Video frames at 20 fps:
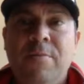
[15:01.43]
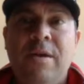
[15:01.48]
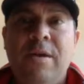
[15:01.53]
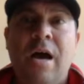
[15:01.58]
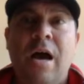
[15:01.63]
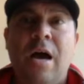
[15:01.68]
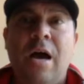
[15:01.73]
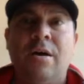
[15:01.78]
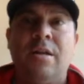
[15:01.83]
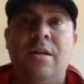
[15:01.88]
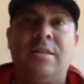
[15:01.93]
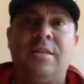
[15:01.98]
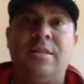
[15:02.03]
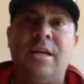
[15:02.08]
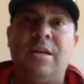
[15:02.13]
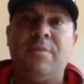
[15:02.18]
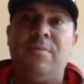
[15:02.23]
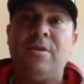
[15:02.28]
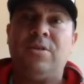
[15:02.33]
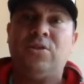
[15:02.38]
I'm going to take my
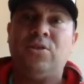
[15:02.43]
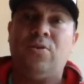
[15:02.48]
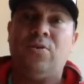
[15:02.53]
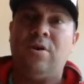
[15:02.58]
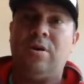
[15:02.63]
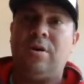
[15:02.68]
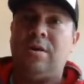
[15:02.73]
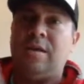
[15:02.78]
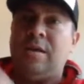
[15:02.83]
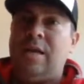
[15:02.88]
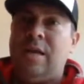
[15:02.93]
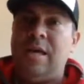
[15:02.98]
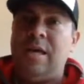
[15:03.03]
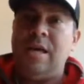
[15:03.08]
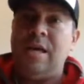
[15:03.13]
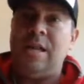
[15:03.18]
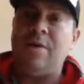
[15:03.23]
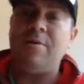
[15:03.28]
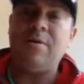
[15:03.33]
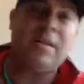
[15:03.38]
sword and I'm
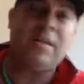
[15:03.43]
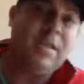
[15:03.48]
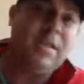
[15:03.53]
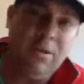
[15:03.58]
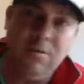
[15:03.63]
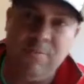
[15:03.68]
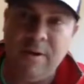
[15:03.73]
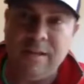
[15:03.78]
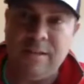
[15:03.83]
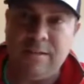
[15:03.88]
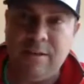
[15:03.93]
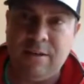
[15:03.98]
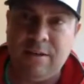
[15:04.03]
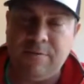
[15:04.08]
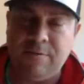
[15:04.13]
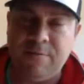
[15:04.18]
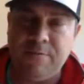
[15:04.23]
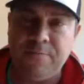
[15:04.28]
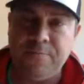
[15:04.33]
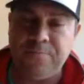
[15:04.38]
going to kill myself.
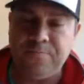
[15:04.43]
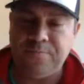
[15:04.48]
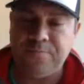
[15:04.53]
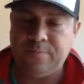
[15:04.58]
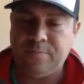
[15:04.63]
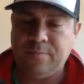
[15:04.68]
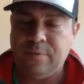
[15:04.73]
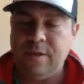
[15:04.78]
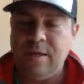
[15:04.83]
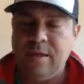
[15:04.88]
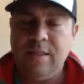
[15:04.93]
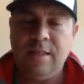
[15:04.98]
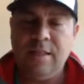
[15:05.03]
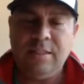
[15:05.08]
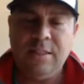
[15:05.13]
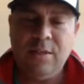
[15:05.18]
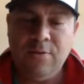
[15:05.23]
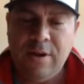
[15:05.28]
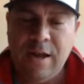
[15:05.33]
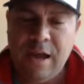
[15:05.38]
And let's see what
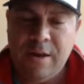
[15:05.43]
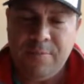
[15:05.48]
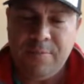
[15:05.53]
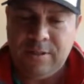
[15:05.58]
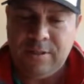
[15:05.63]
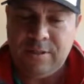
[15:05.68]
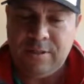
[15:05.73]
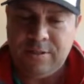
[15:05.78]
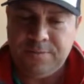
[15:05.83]
happens.